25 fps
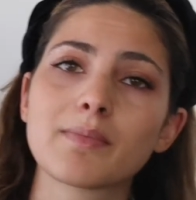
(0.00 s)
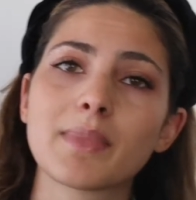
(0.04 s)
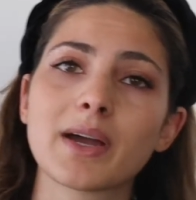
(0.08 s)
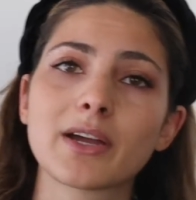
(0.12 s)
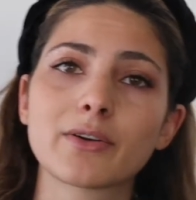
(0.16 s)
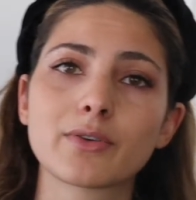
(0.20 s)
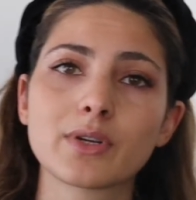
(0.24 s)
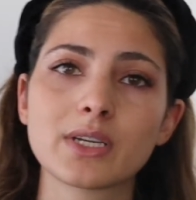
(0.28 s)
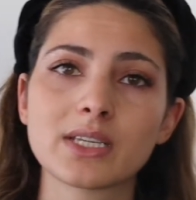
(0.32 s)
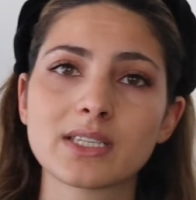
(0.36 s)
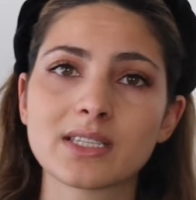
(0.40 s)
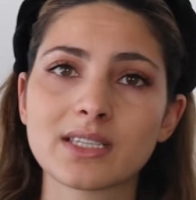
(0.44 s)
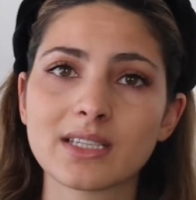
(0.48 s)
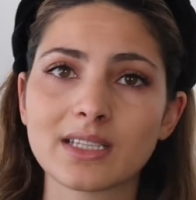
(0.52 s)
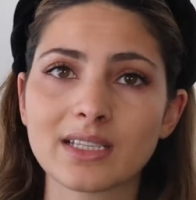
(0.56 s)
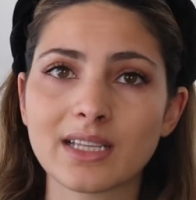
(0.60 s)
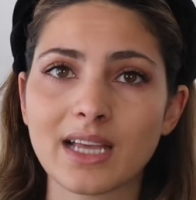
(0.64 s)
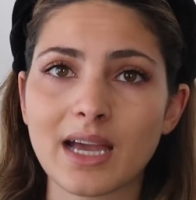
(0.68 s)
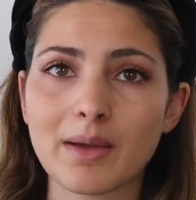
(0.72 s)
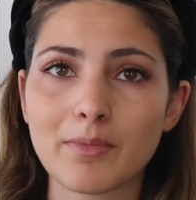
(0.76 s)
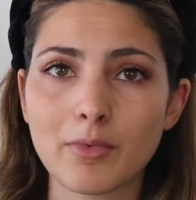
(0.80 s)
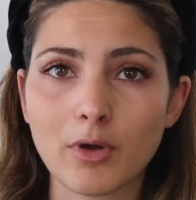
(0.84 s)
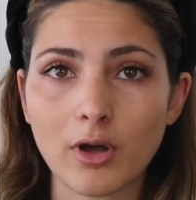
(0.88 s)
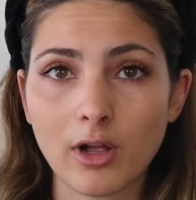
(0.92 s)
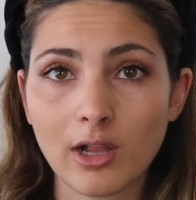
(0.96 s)
my recent
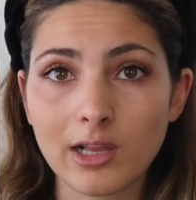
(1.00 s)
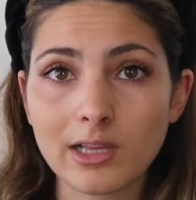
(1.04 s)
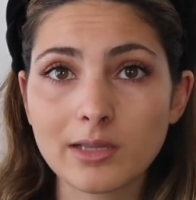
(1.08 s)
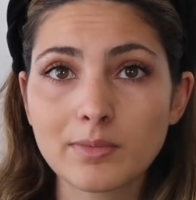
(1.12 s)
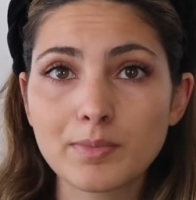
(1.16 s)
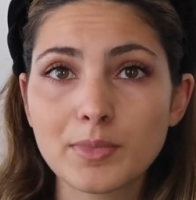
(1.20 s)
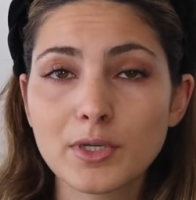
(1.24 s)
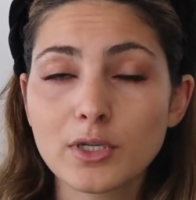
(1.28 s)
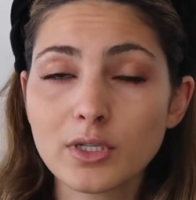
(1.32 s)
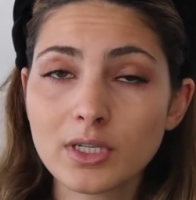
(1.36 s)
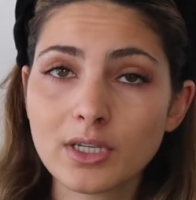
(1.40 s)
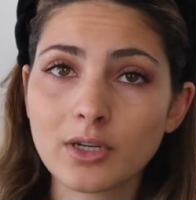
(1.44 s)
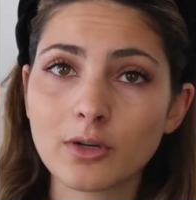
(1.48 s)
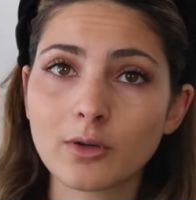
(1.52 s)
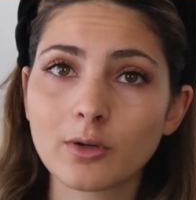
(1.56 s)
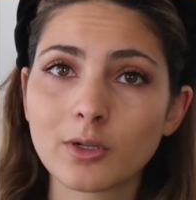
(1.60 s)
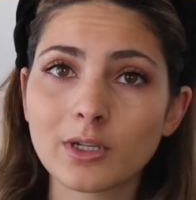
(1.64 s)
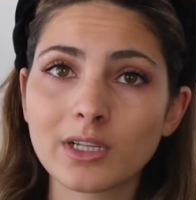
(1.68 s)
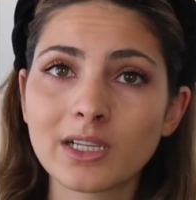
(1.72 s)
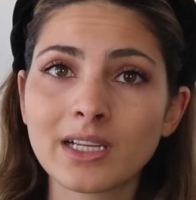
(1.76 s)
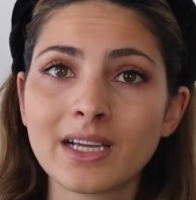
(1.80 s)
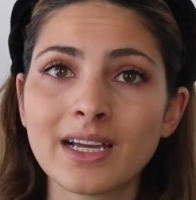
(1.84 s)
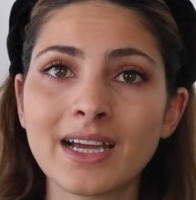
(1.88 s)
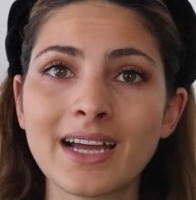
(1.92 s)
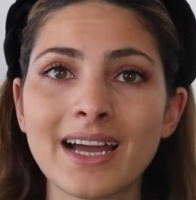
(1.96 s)
called beauty
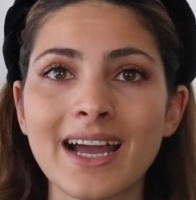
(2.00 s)
haul,